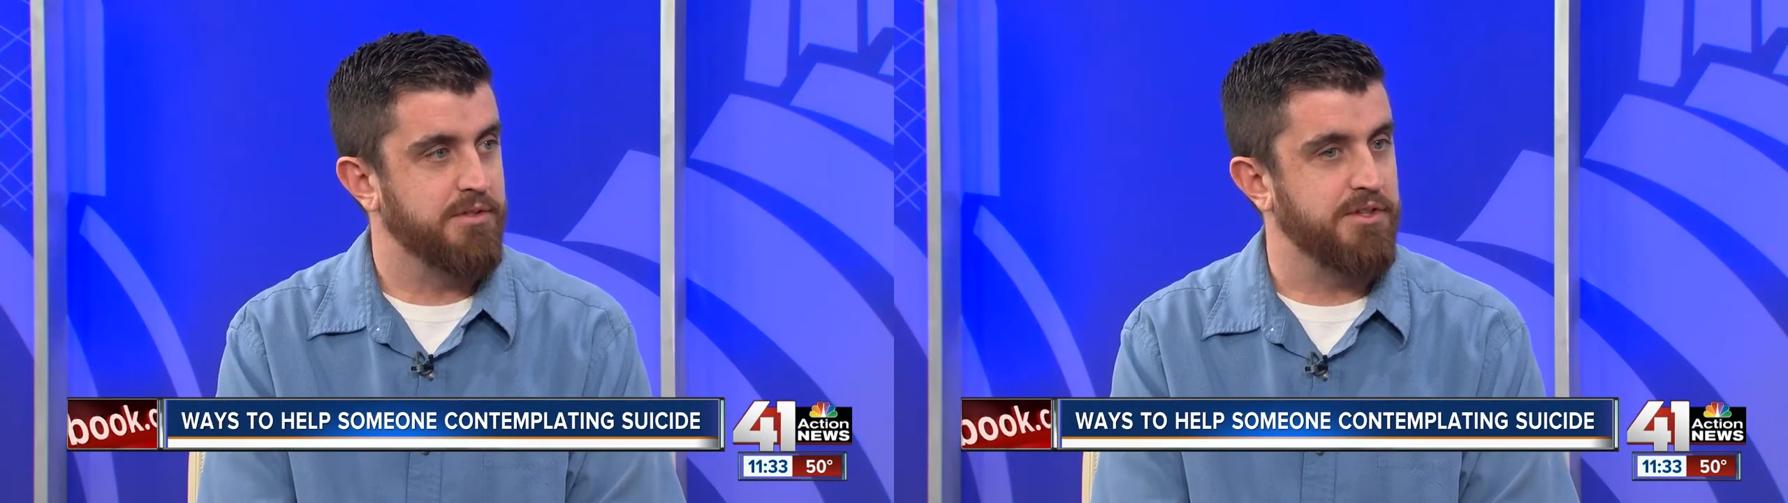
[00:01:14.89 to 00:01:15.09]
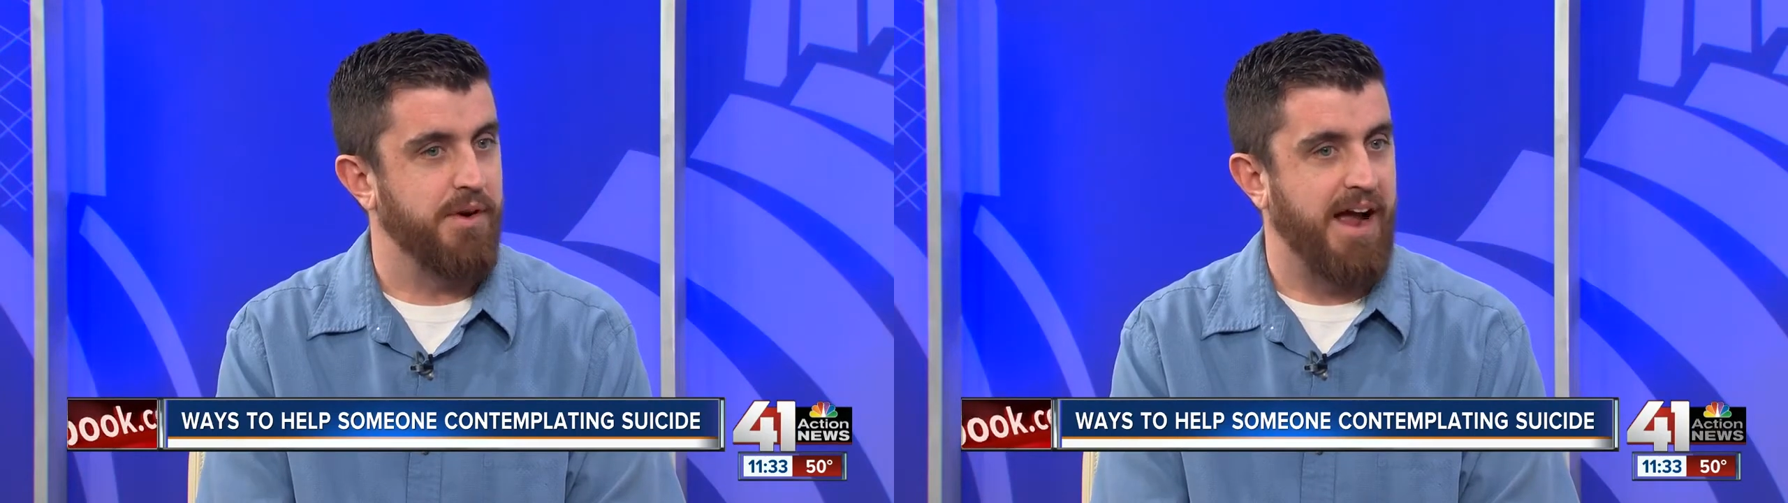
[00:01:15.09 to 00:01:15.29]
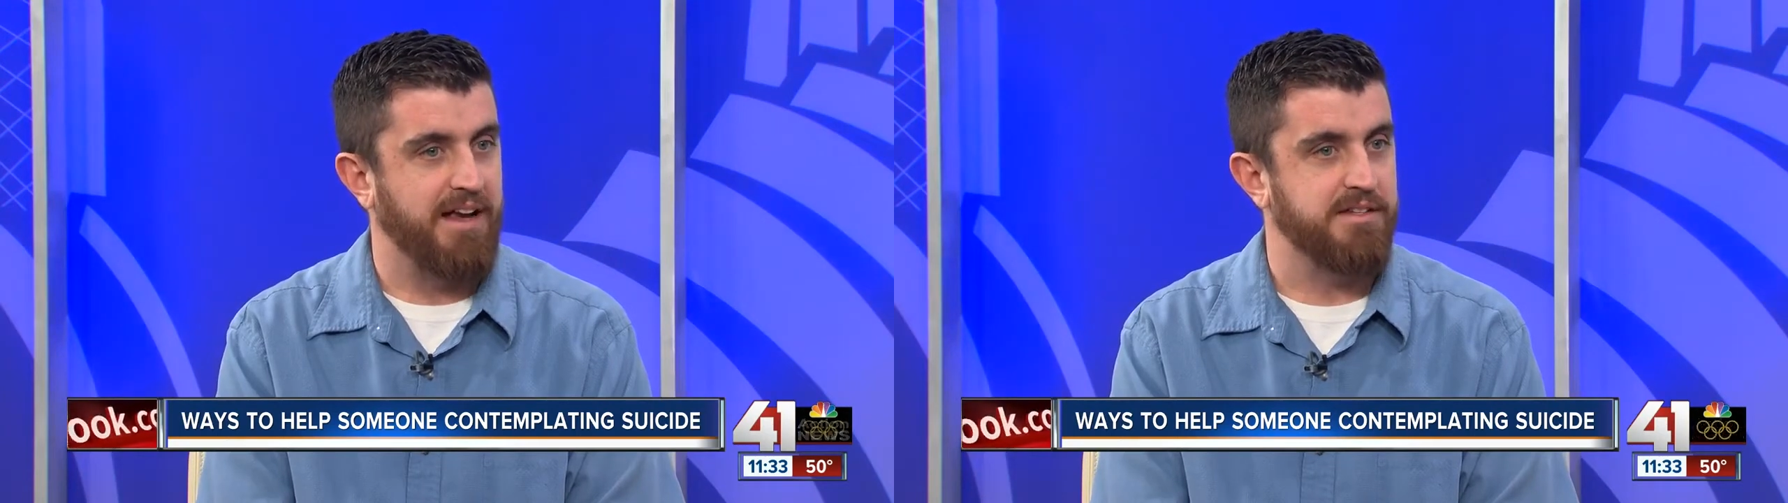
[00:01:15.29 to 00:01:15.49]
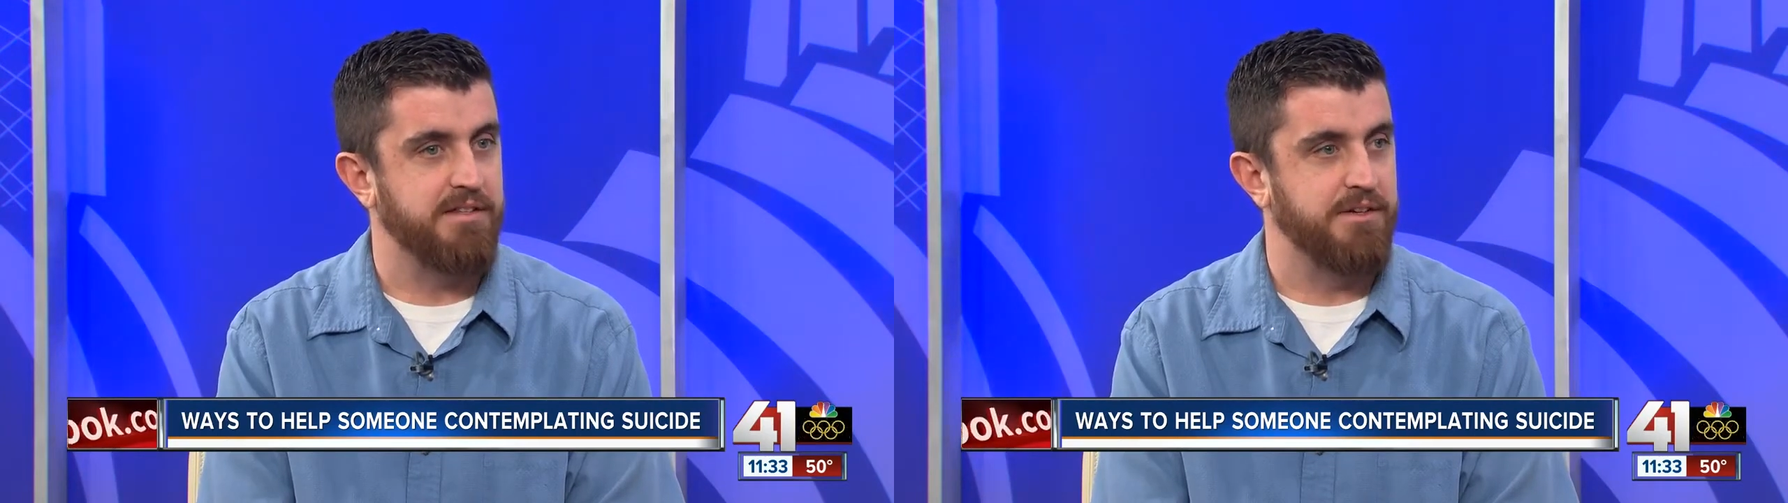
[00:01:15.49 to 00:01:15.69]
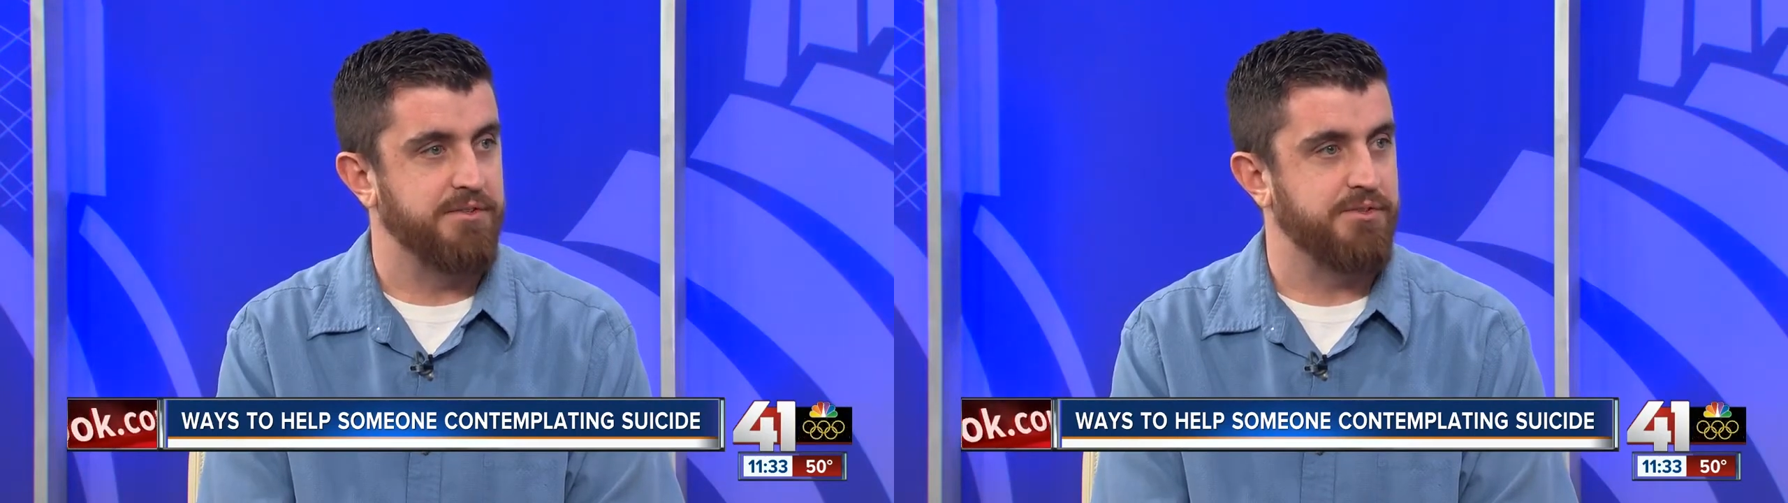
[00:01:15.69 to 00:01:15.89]
So
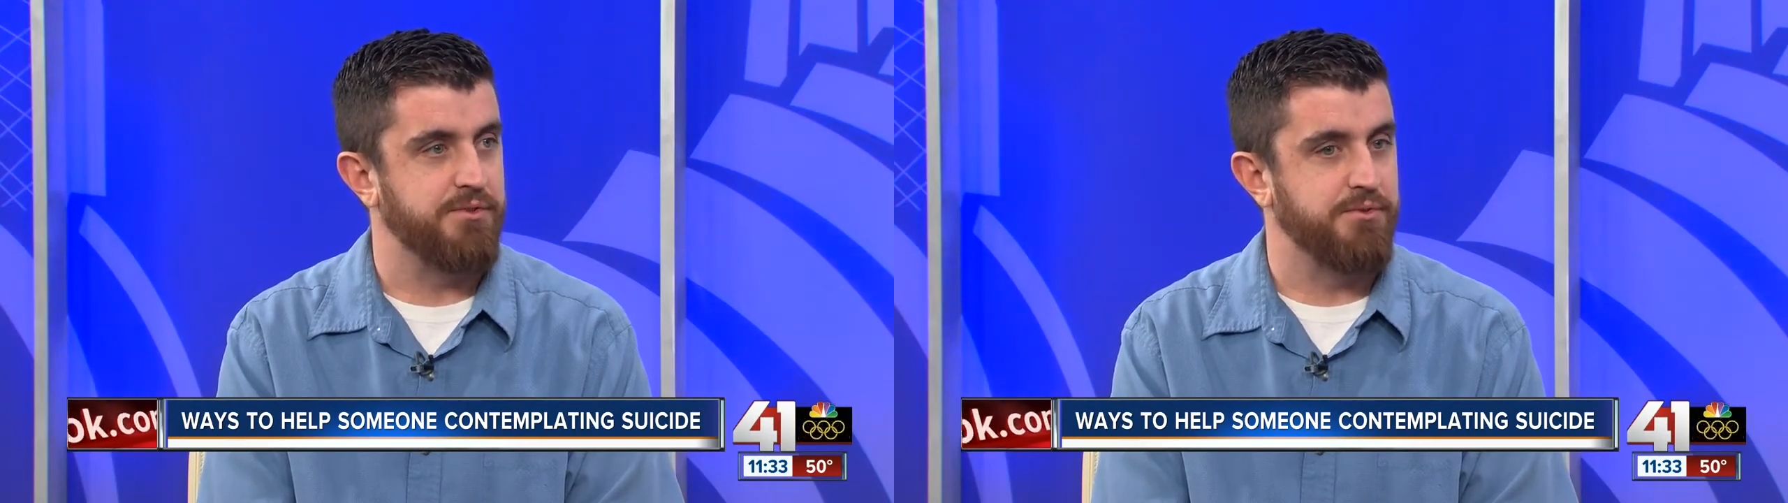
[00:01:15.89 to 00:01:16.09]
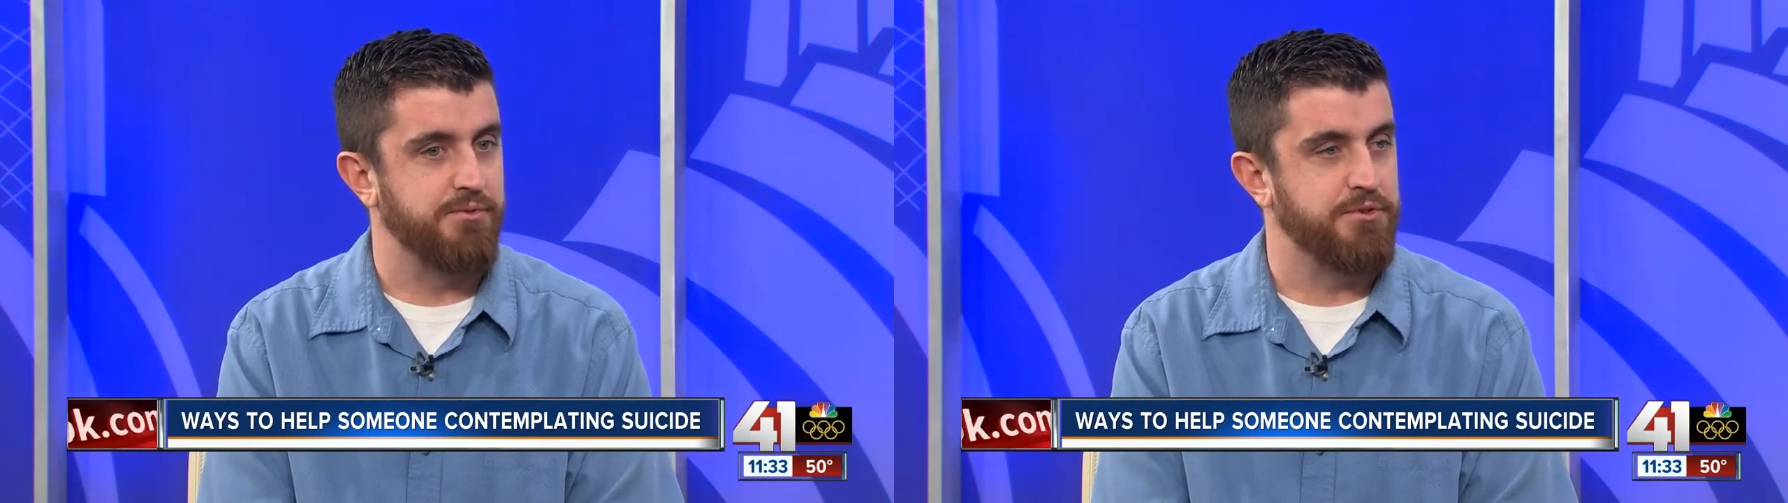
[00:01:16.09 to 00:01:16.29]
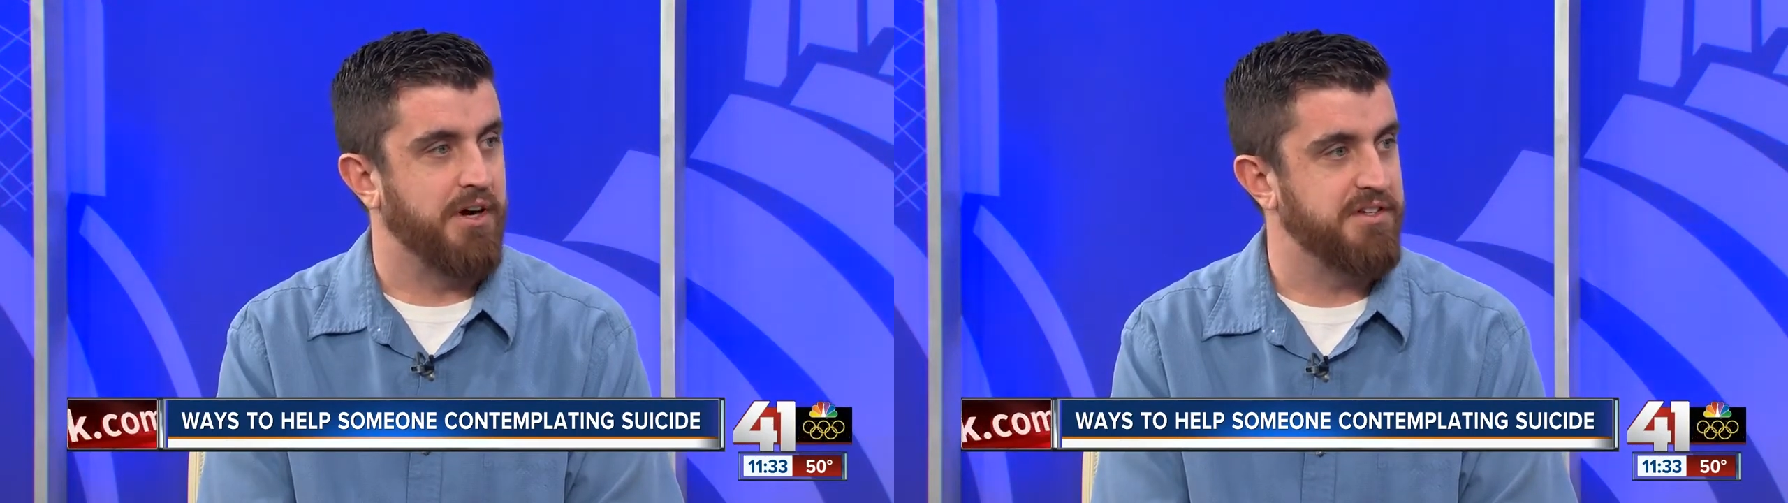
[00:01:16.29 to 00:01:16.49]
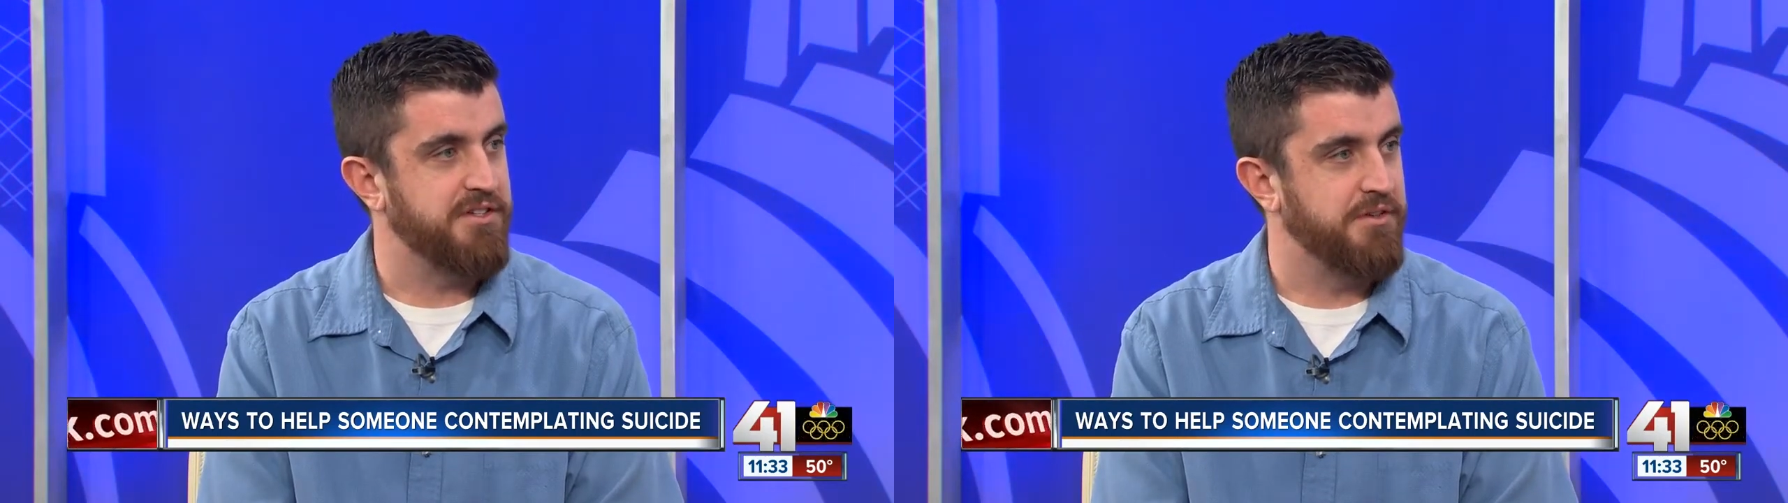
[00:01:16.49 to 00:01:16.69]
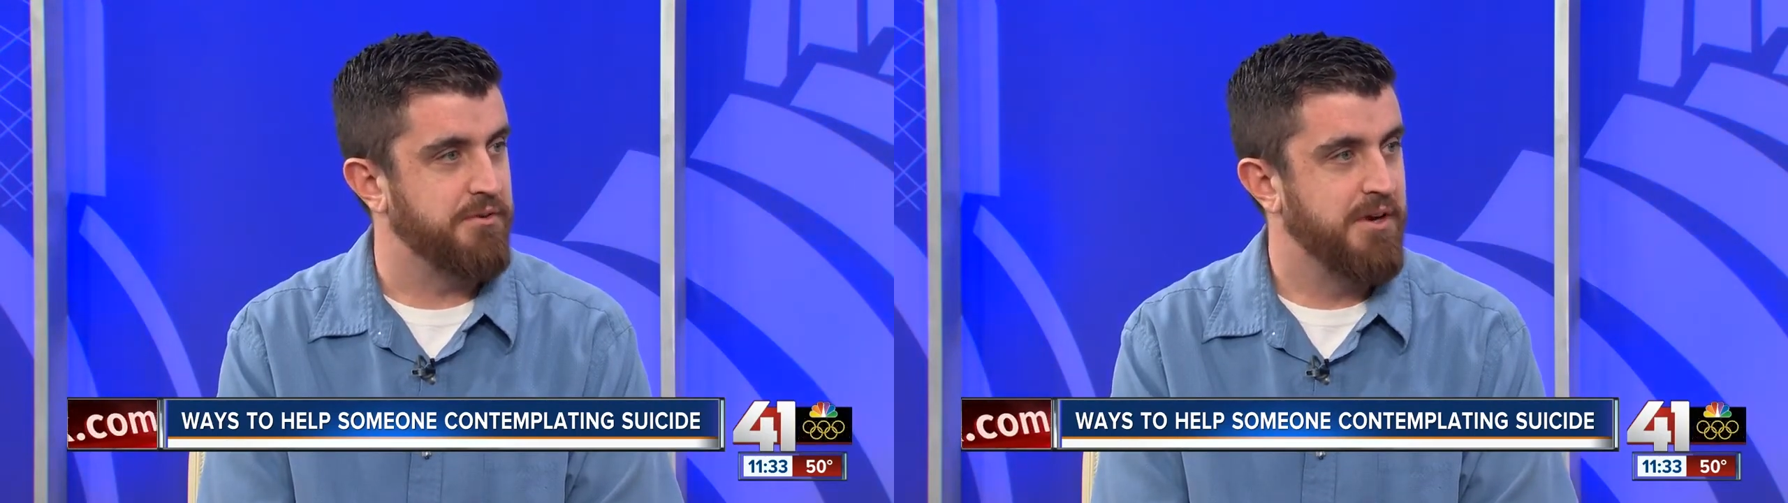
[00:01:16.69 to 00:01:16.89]
ask those who
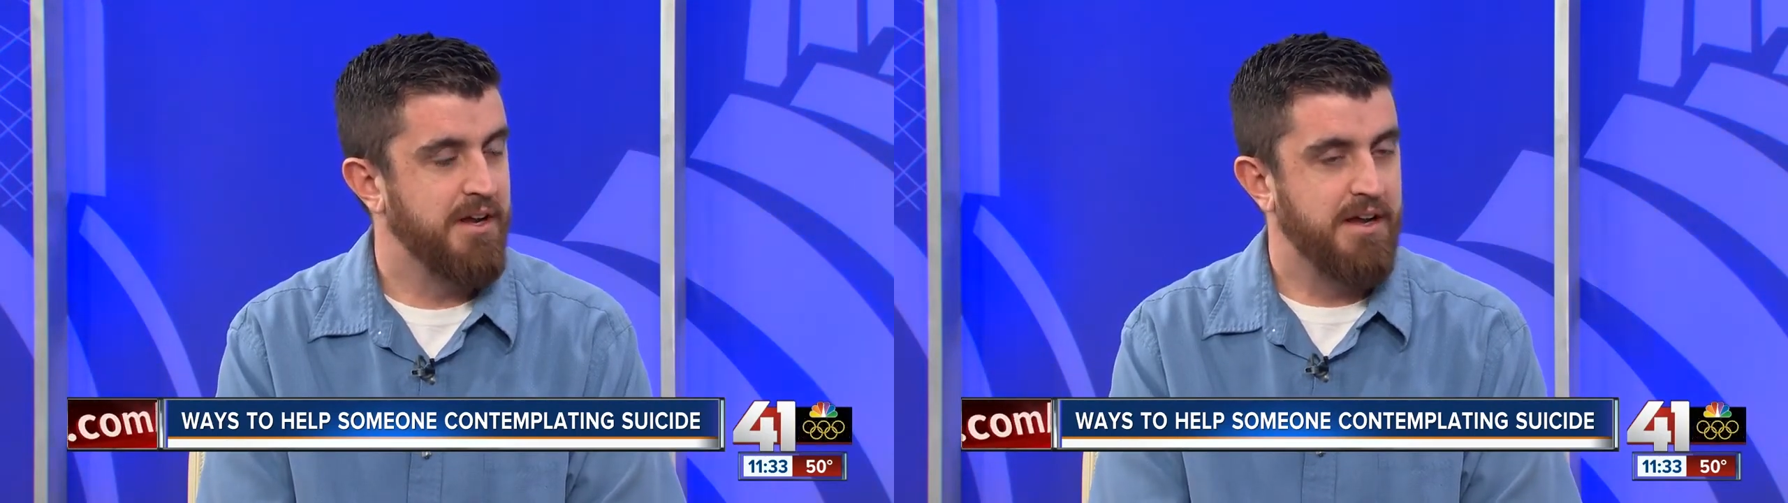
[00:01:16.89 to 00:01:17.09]
trust you.